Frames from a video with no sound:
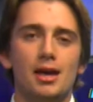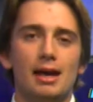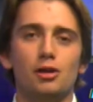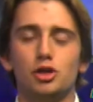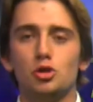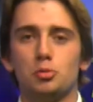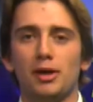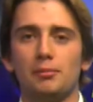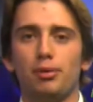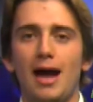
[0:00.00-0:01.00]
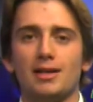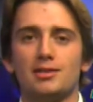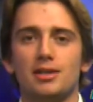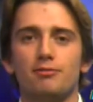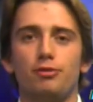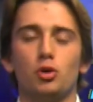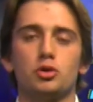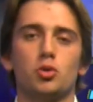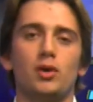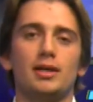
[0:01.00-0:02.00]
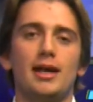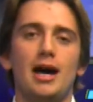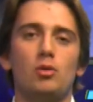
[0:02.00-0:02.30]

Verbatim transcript: LSU spring practice is in full swing now.